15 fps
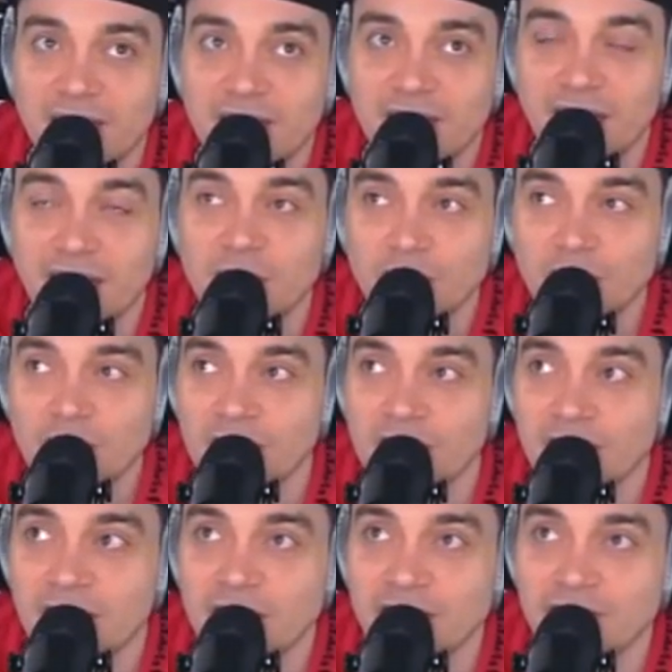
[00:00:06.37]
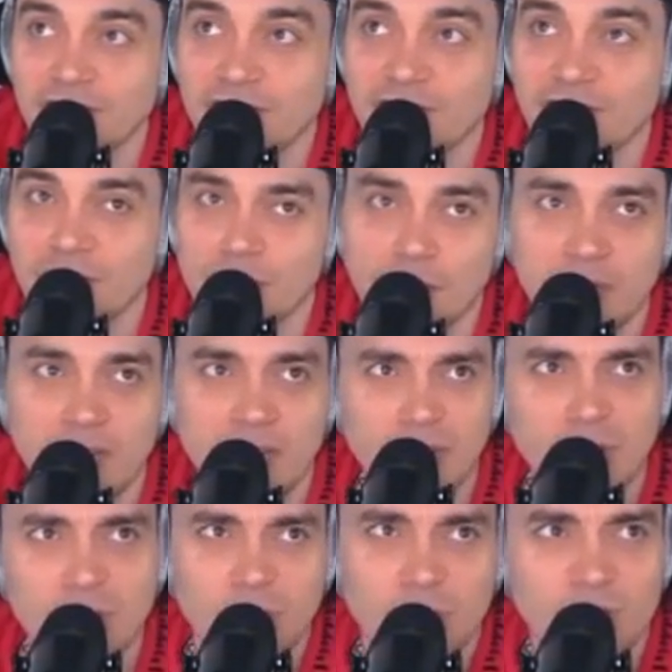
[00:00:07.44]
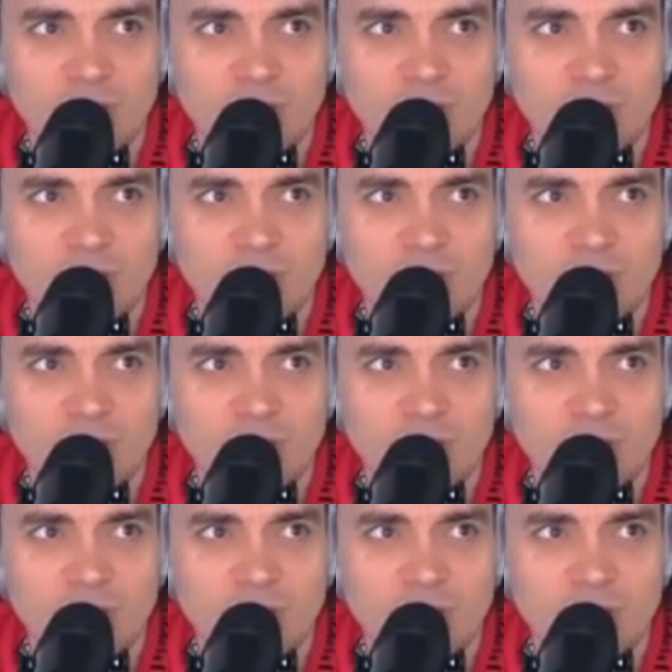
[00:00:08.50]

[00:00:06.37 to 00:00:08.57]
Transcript: To go to another country is like, well, yeah, of course,